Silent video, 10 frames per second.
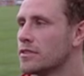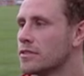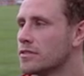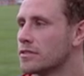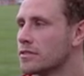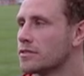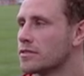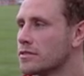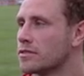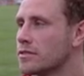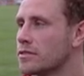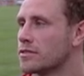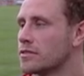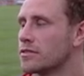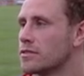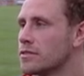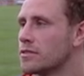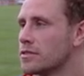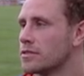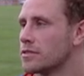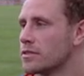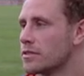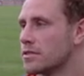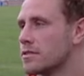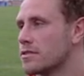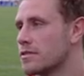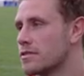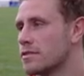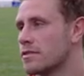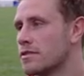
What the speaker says: No words are spoken by the person on screen.